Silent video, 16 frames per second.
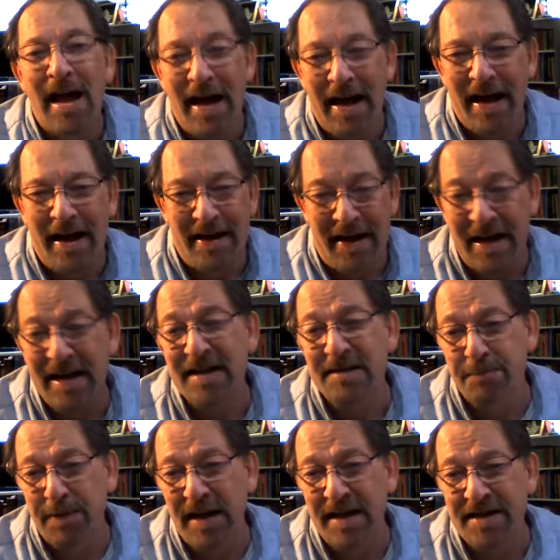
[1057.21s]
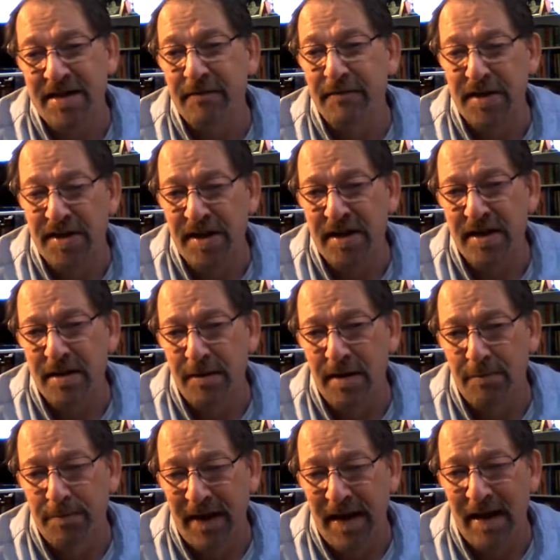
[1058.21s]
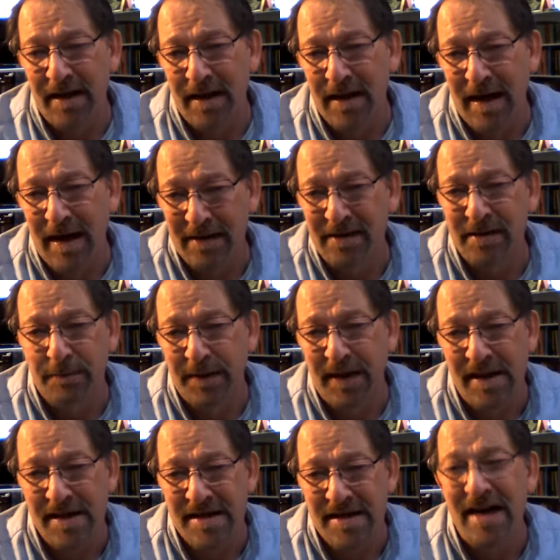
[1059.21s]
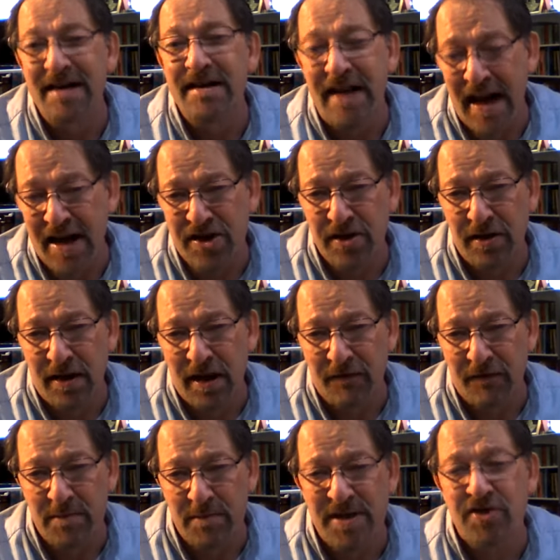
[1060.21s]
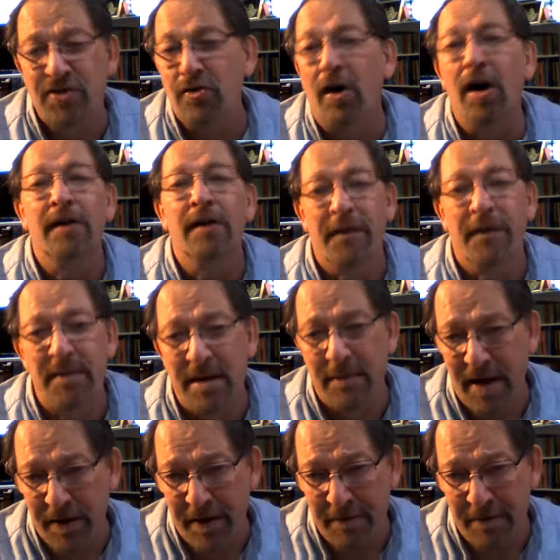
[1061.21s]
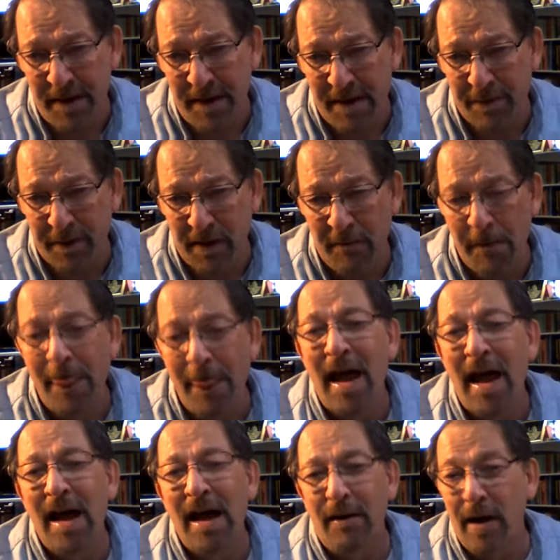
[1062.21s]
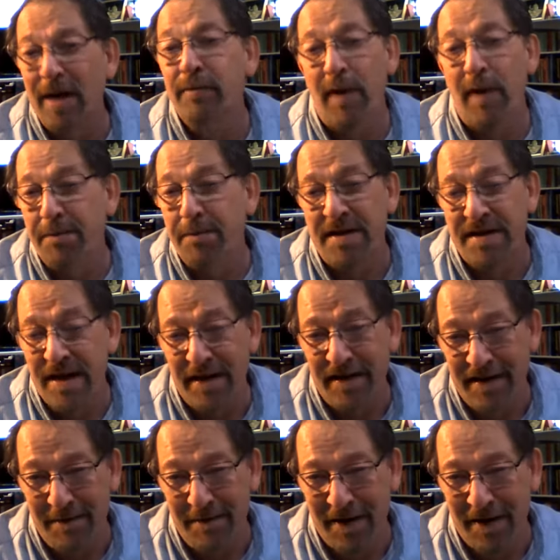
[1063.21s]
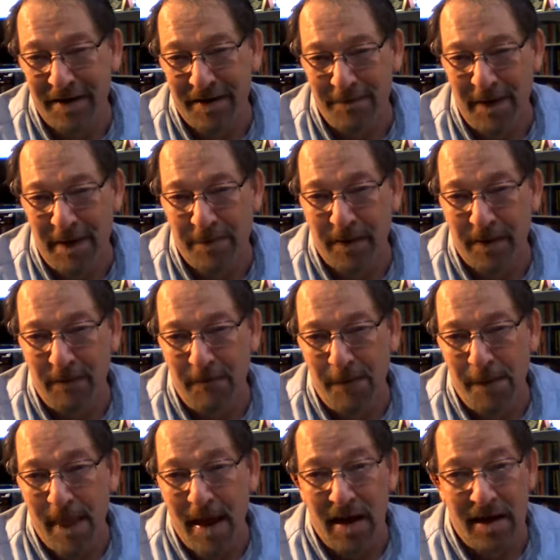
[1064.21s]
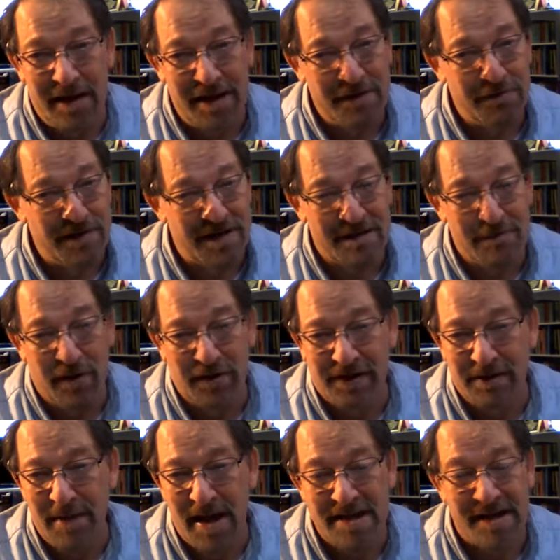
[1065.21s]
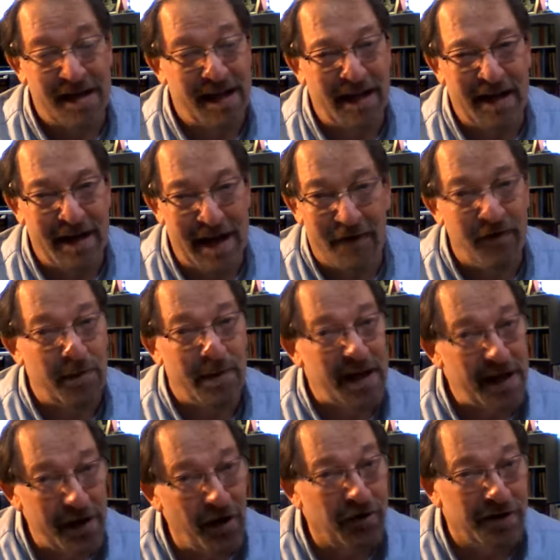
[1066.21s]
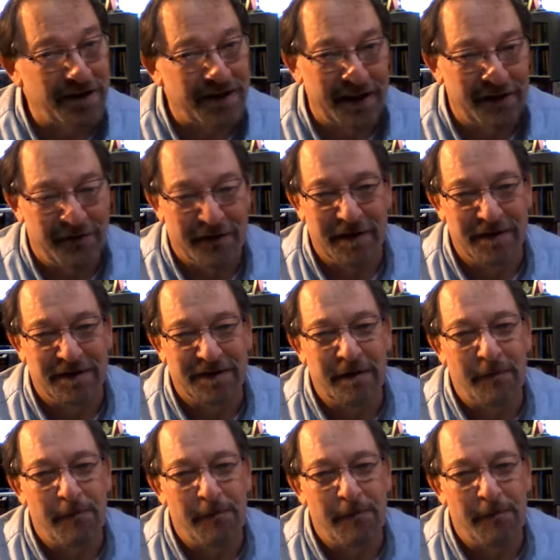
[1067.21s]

And in its place, the Virginia Plan contemplates a national government drawn from the American people and representing the American people. This was the most amazing thing, and everybody noticed it first.